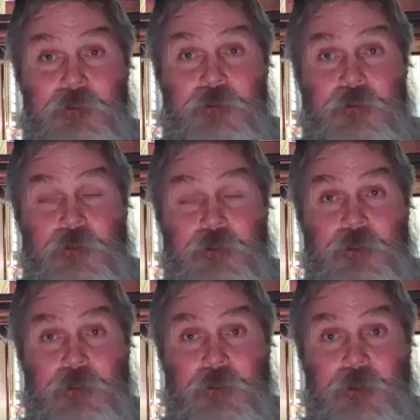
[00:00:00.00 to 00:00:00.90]
and
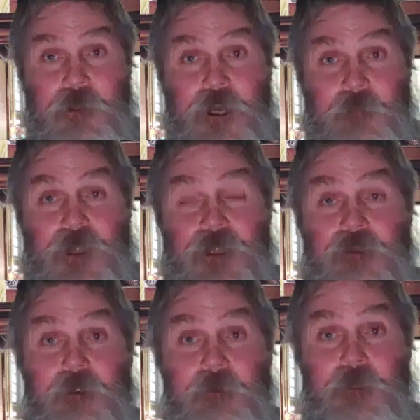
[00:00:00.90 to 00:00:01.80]
thought
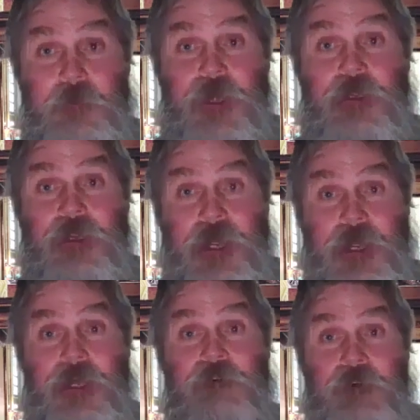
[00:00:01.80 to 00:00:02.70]

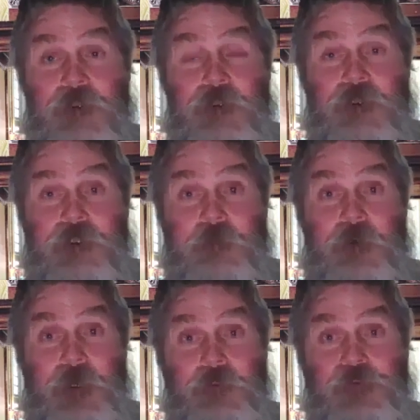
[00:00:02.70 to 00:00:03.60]
about about
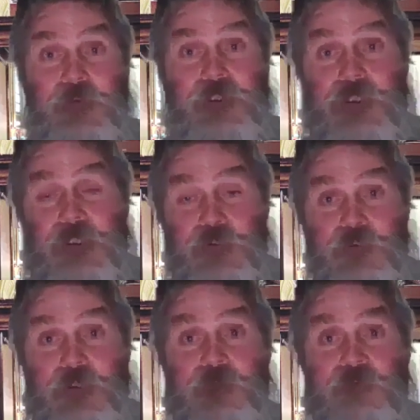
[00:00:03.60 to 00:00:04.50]
how the
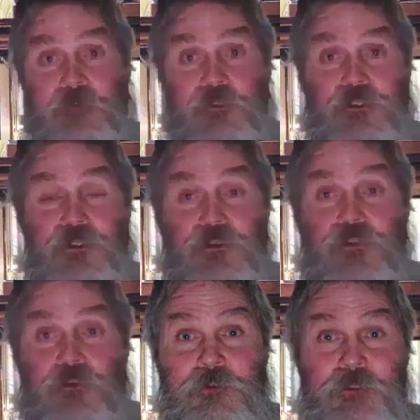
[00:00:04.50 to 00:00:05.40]
Bible's written. It's
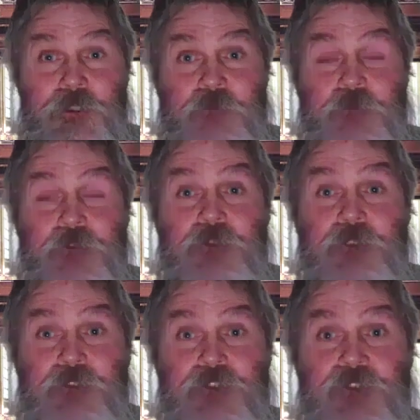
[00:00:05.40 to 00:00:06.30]
written for
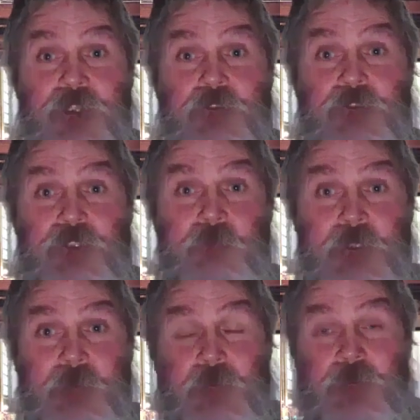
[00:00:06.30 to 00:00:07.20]
two different
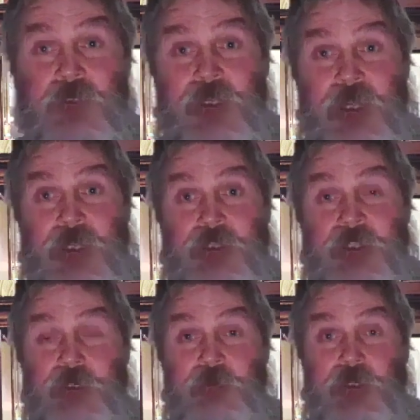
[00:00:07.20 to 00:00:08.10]
sets of
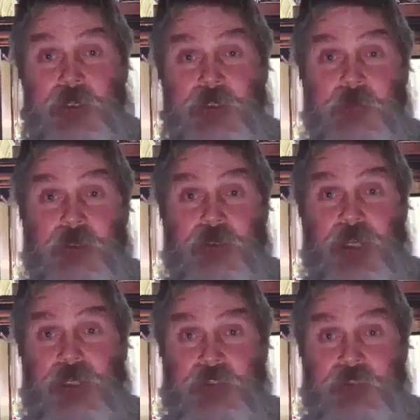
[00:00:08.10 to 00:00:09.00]
people.
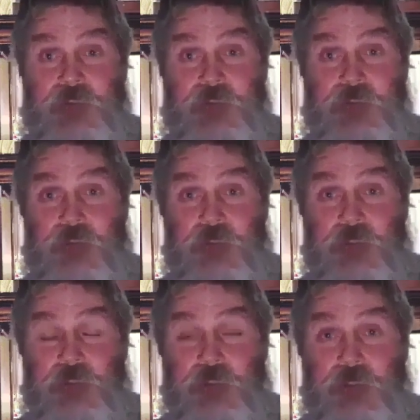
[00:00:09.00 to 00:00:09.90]
Antiquity and the Middle
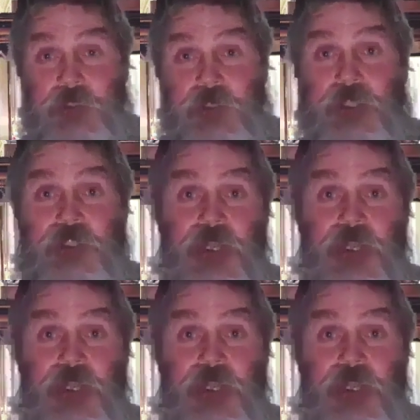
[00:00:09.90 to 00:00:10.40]
Ages